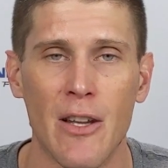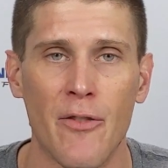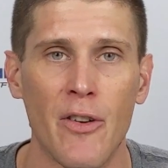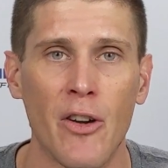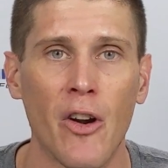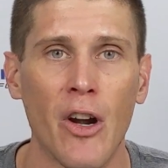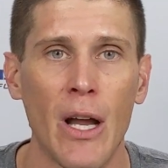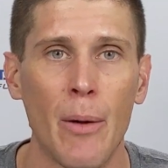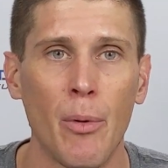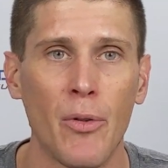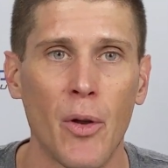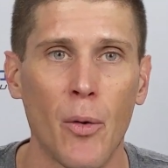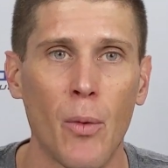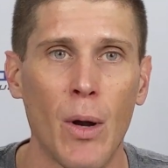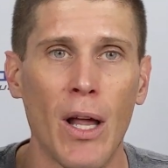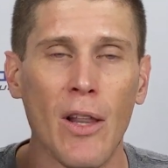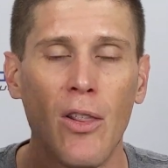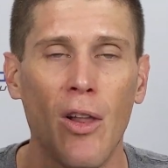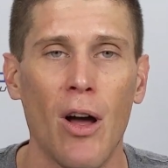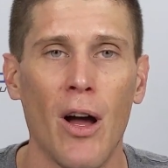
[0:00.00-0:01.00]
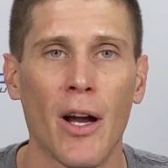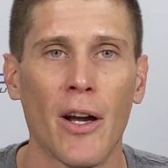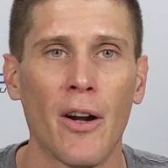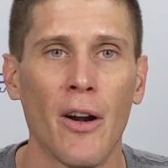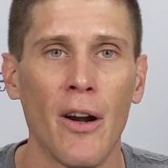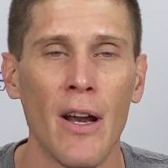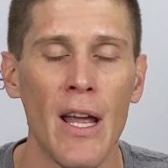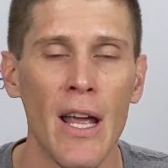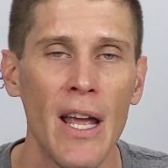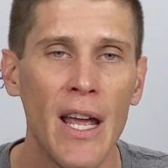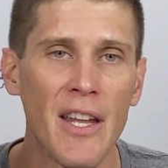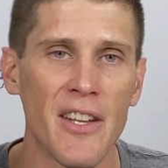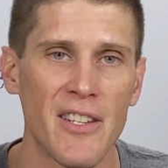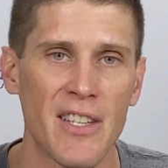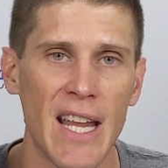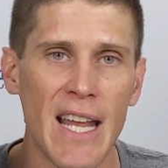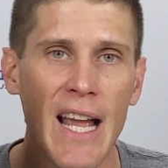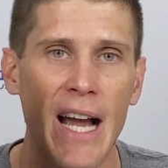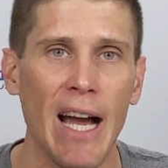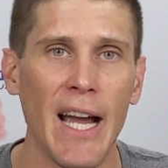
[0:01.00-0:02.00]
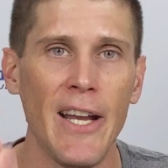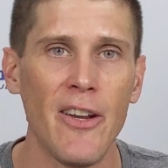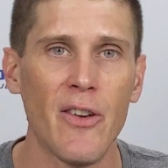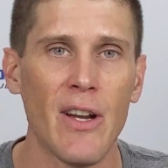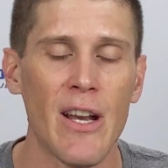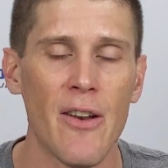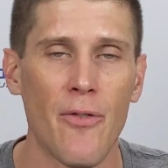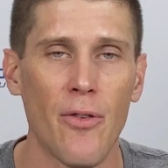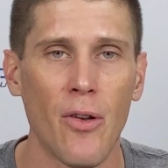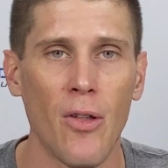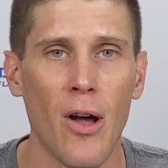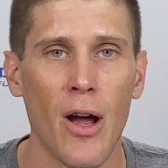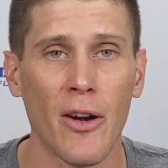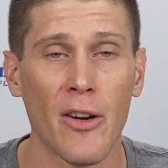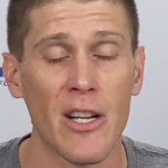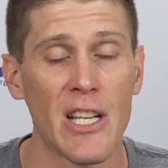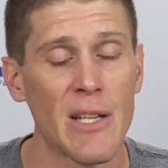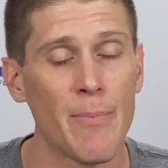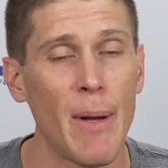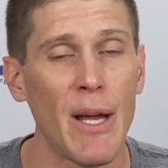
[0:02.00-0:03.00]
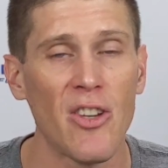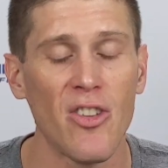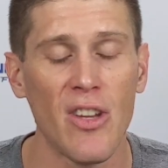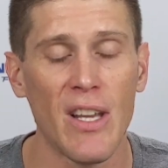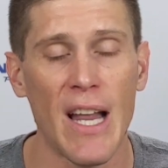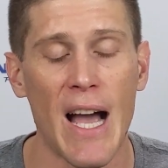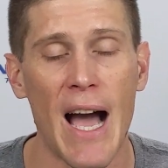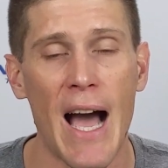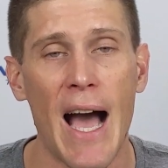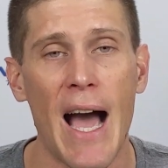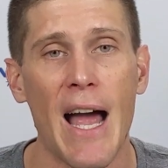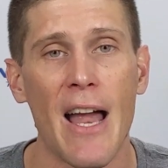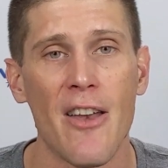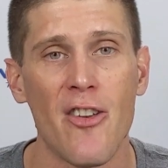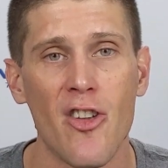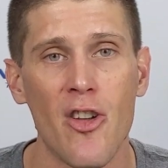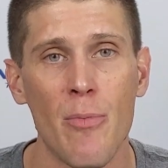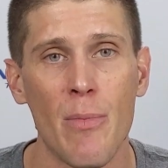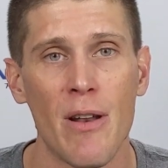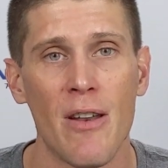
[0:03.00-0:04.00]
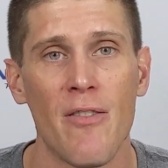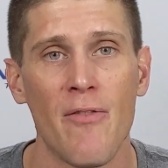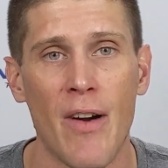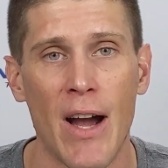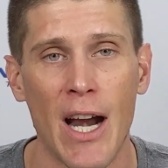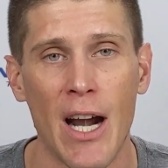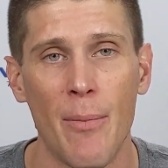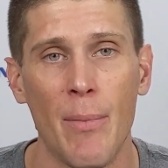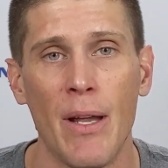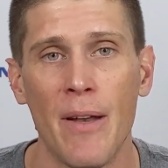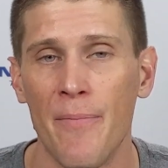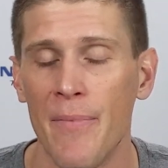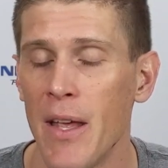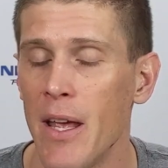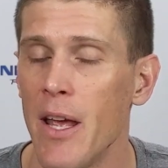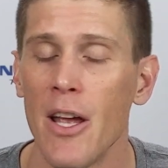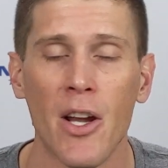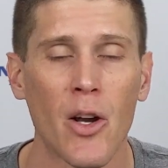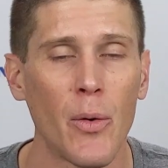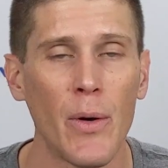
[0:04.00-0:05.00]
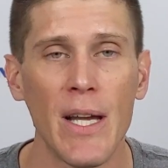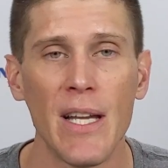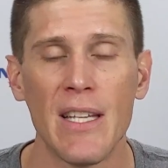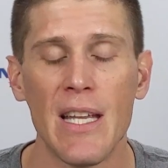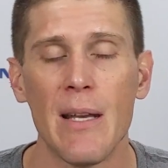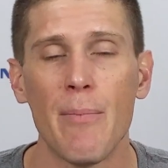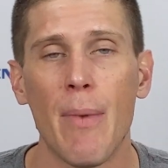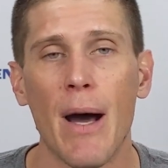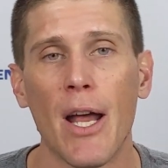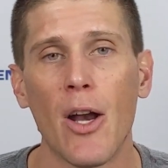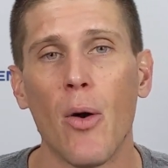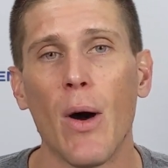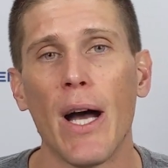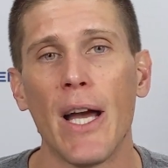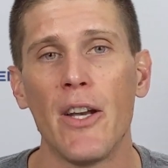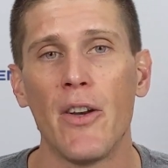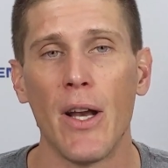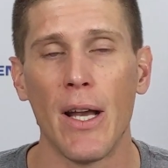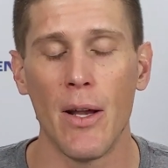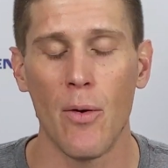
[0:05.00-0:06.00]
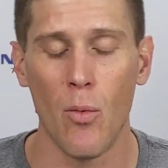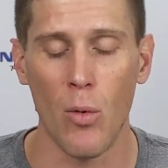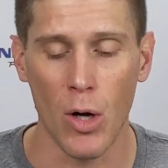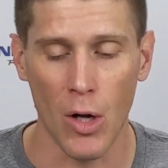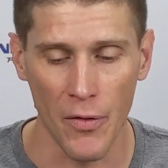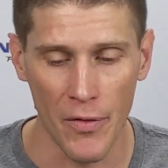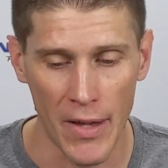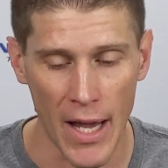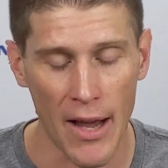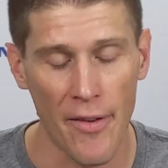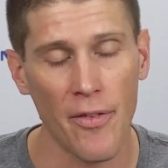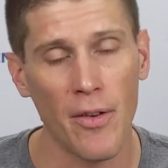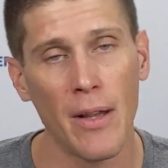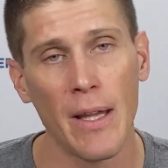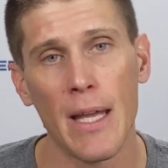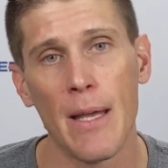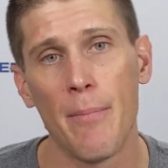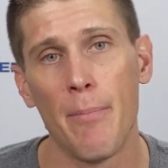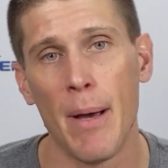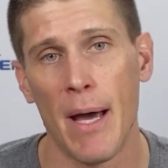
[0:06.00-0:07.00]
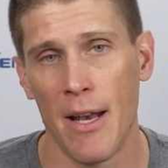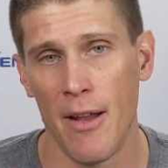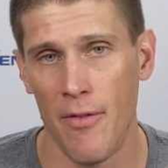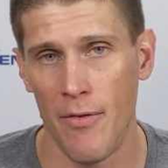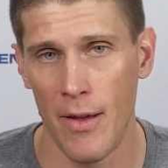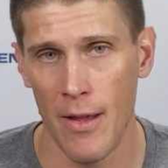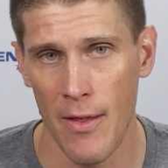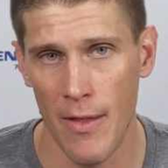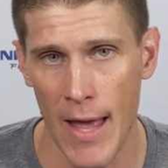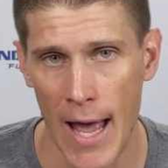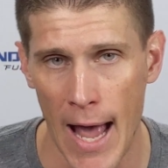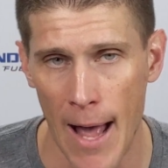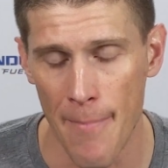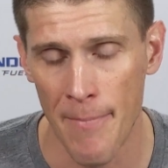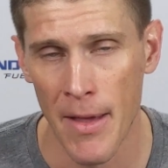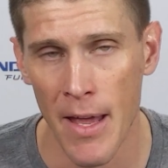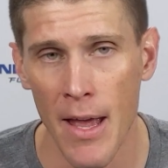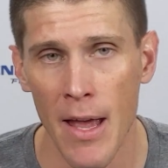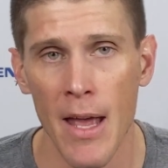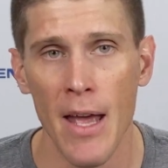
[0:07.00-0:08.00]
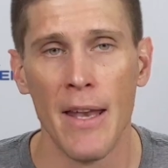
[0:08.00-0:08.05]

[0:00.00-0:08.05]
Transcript: If you're able to run longer and stay hydrated for longer, especially in a hot and humid environment, creatine monohydrate will definitely benefit that.